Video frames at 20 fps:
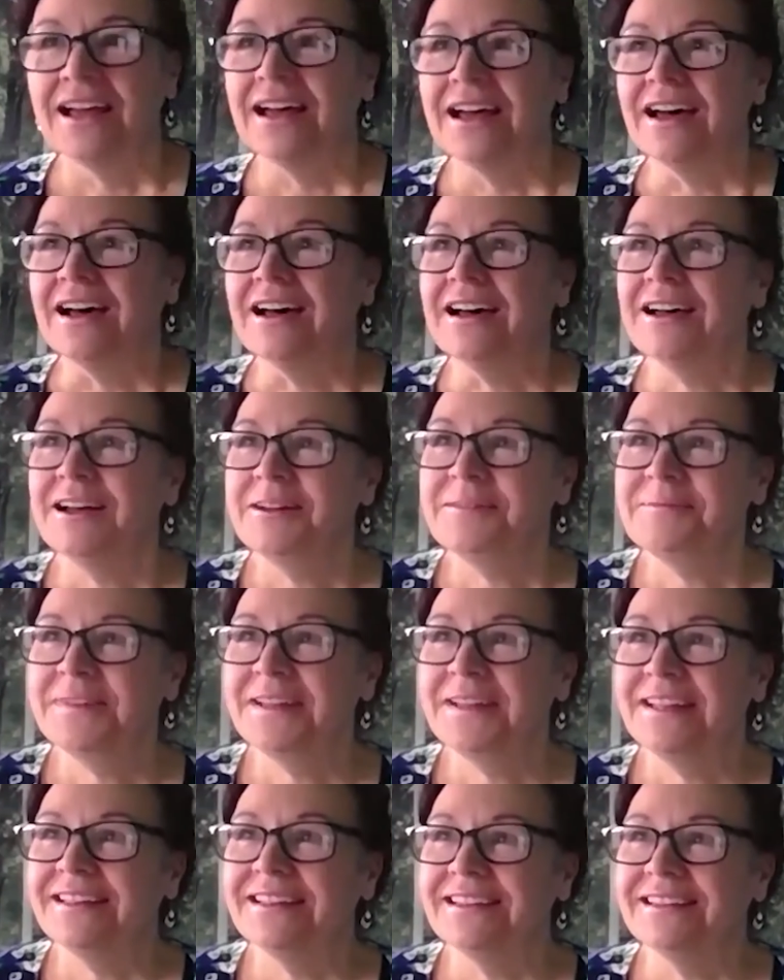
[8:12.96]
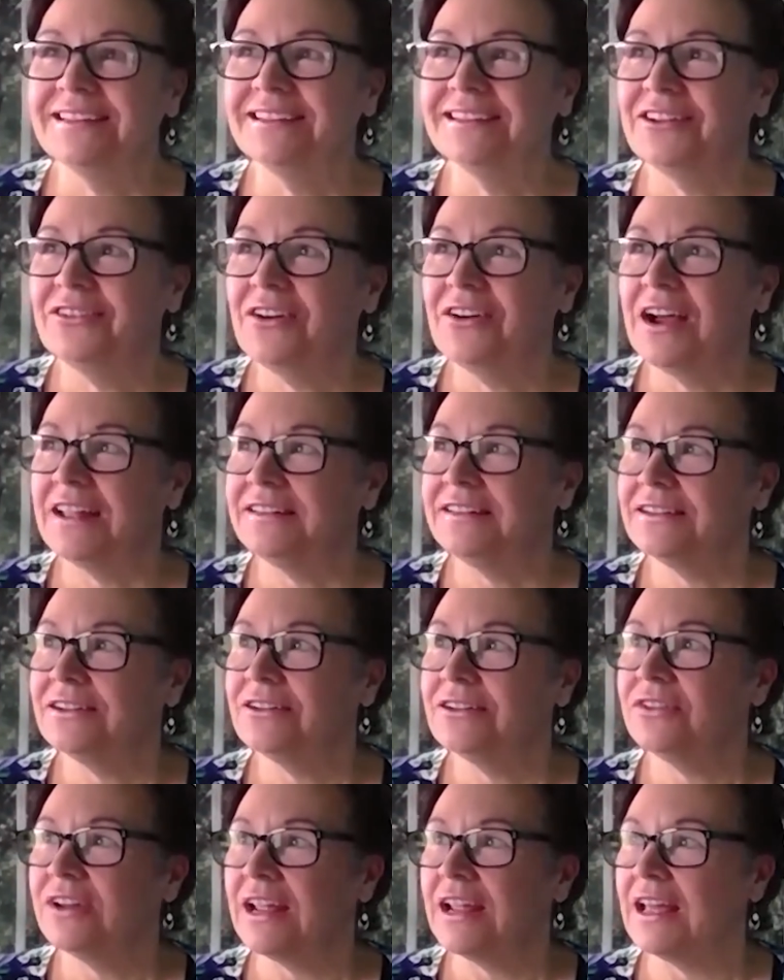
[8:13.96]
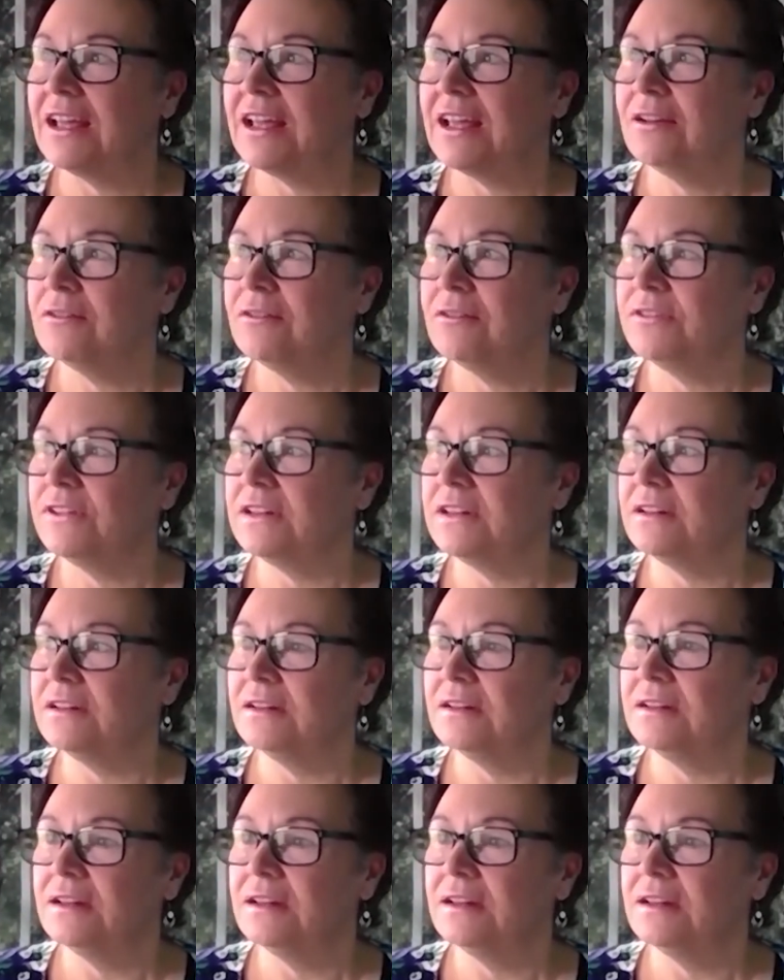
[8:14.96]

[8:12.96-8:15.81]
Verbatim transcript: um, you know, I don't have it.